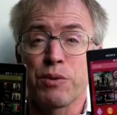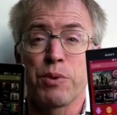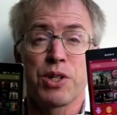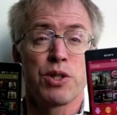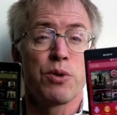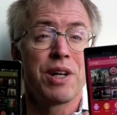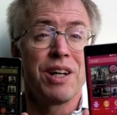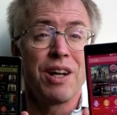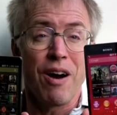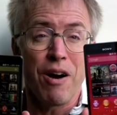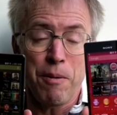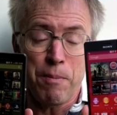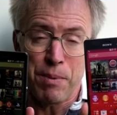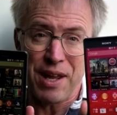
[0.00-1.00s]
We're talking
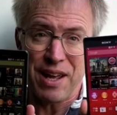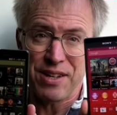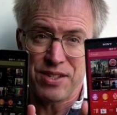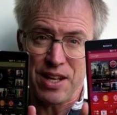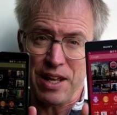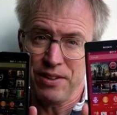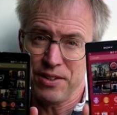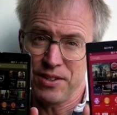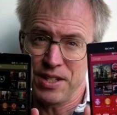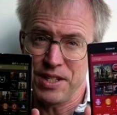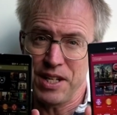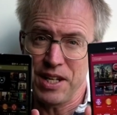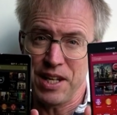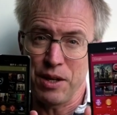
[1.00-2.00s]
IPS
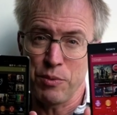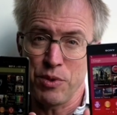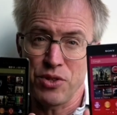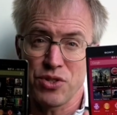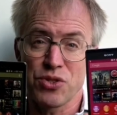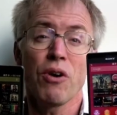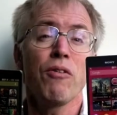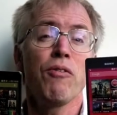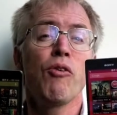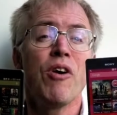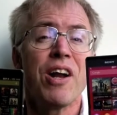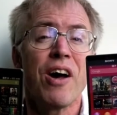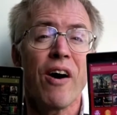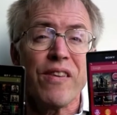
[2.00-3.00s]
LCD here with
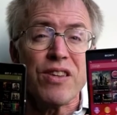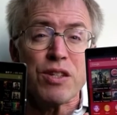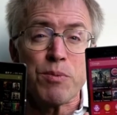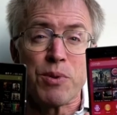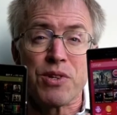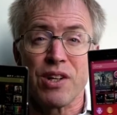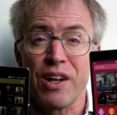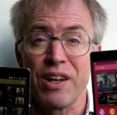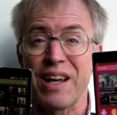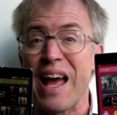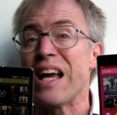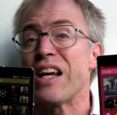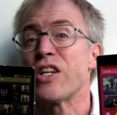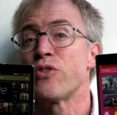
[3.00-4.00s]
software enhancements like
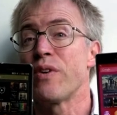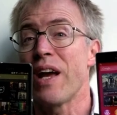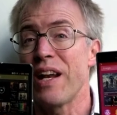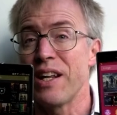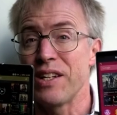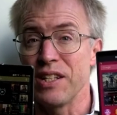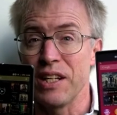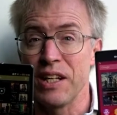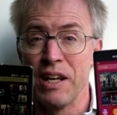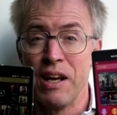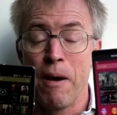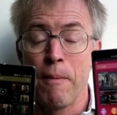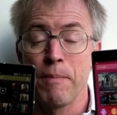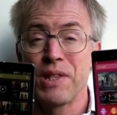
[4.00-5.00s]
X Reality,
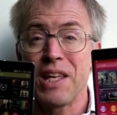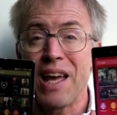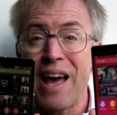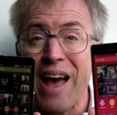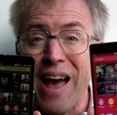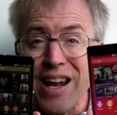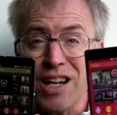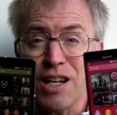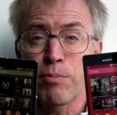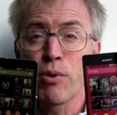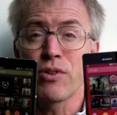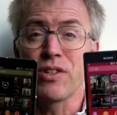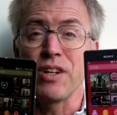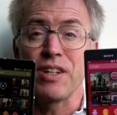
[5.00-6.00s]
but the end
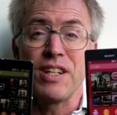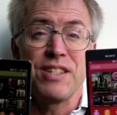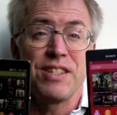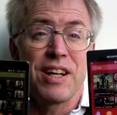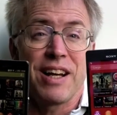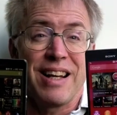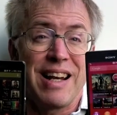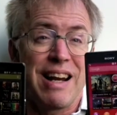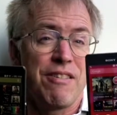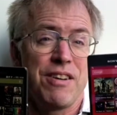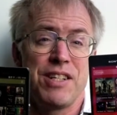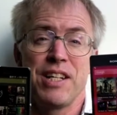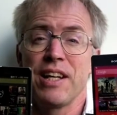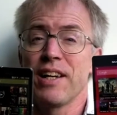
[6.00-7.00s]
product is that
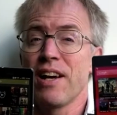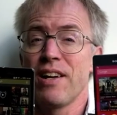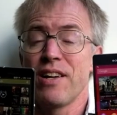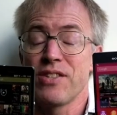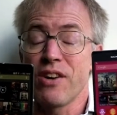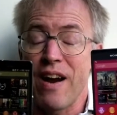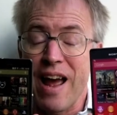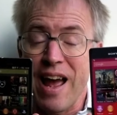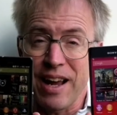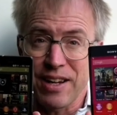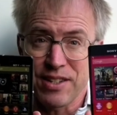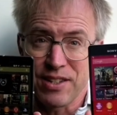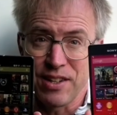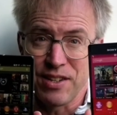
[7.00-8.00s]
clarity and colours are
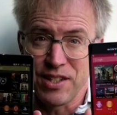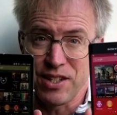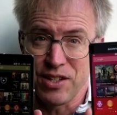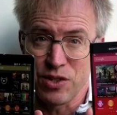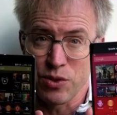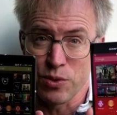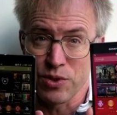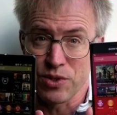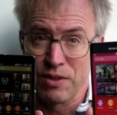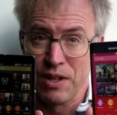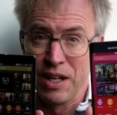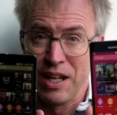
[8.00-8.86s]
excellent indoors.